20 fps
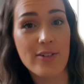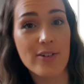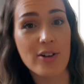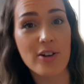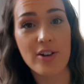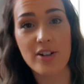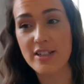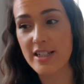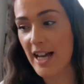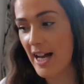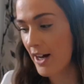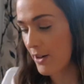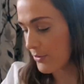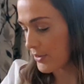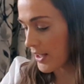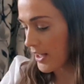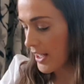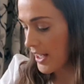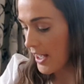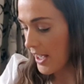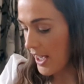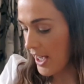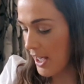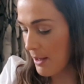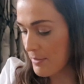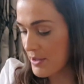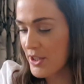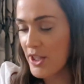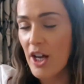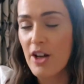Lockdown,
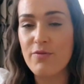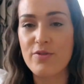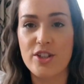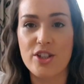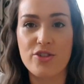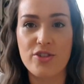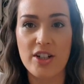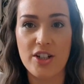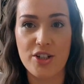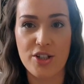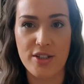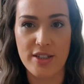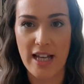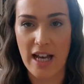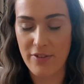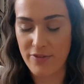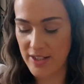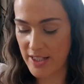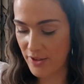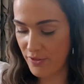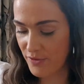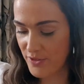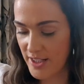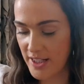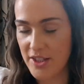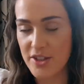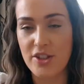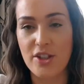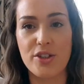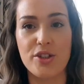certain restrictions have
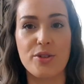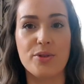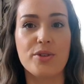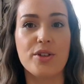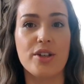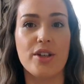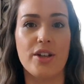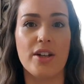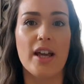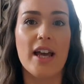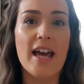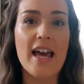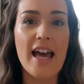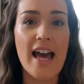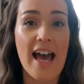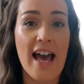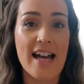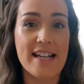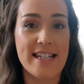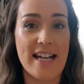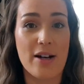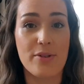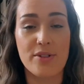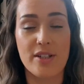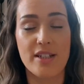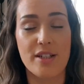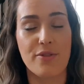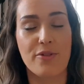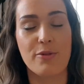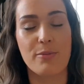lifted, so you can head out
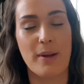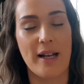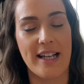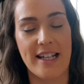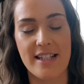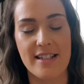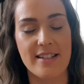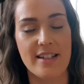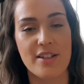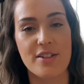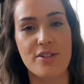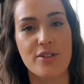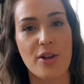to different places.